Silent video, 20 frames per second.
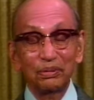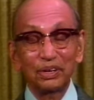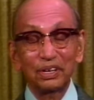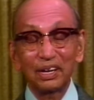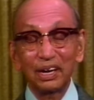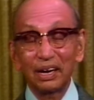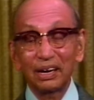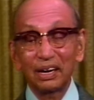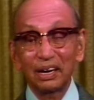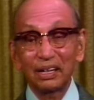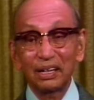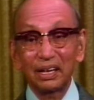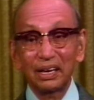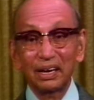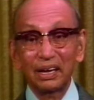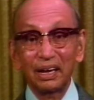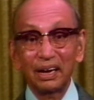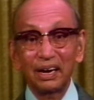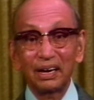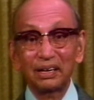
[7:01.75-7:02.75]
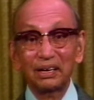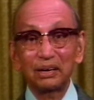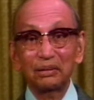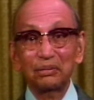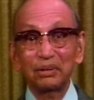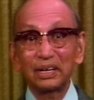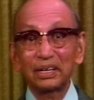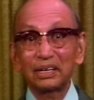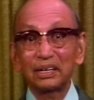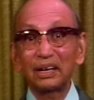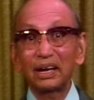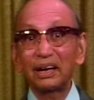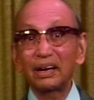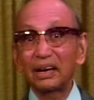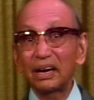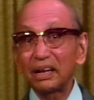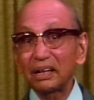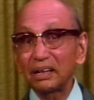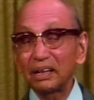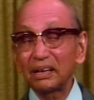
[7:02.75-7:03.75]
the another character was
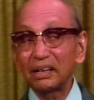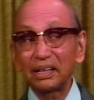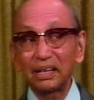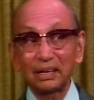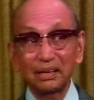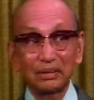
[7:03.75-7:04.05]
another thing.